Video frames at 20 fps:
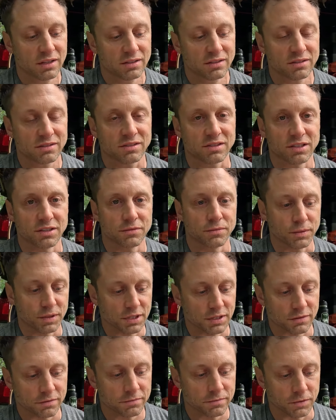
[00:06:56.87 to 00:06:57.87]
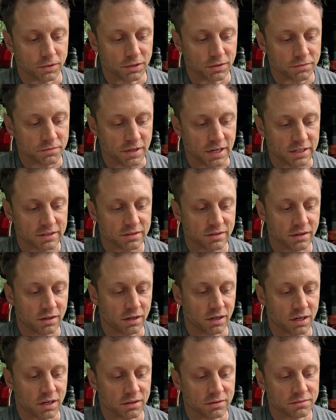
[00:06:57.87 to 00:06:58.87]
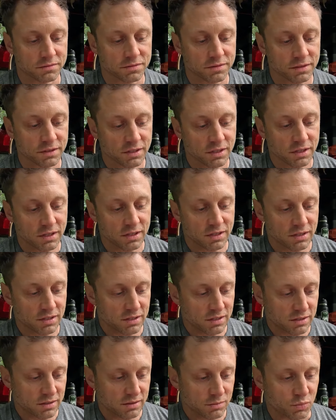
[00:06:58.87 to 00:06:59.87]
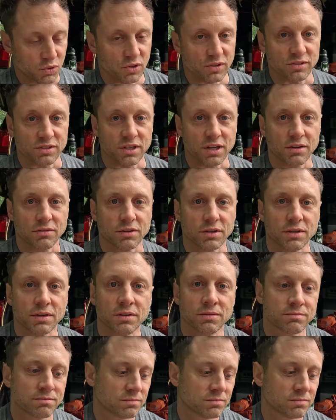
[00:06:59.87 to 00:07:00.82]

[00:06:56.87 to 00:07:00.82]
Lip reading: see if we can get a full effect of poison ivy